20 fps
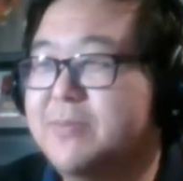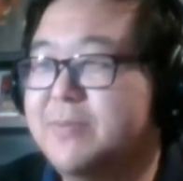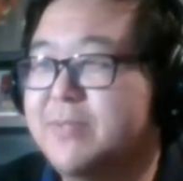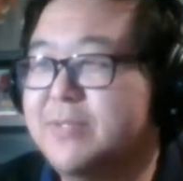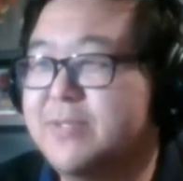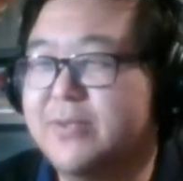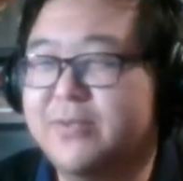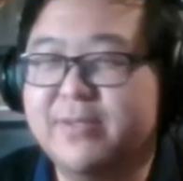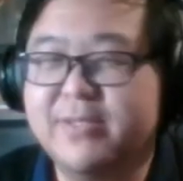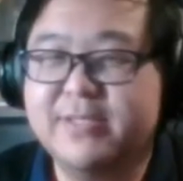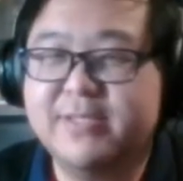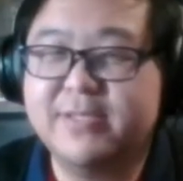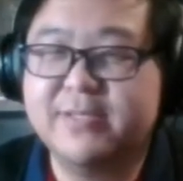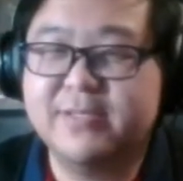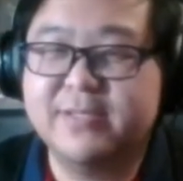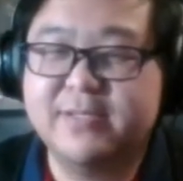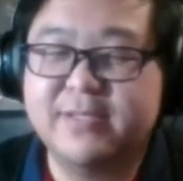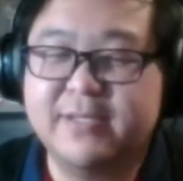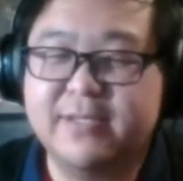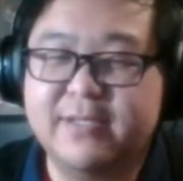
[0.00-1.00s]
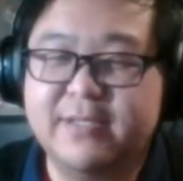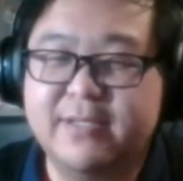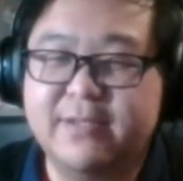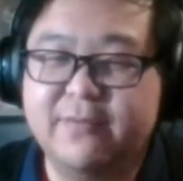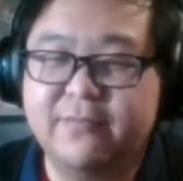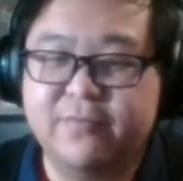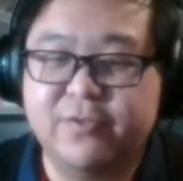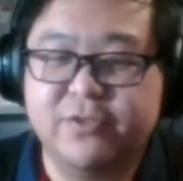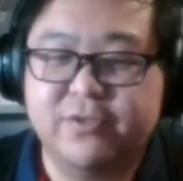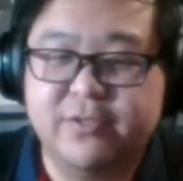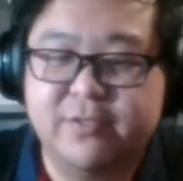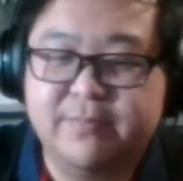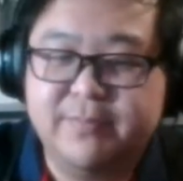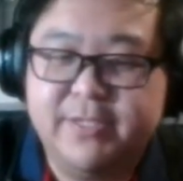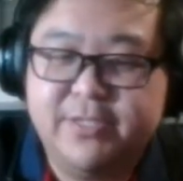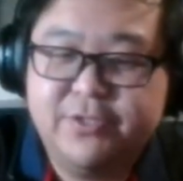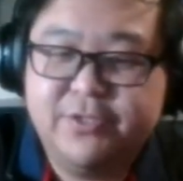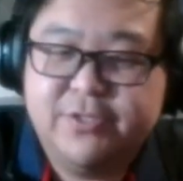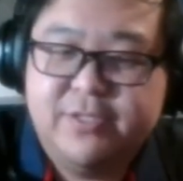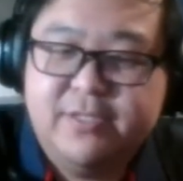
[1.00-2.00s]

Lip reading: So this is the original picture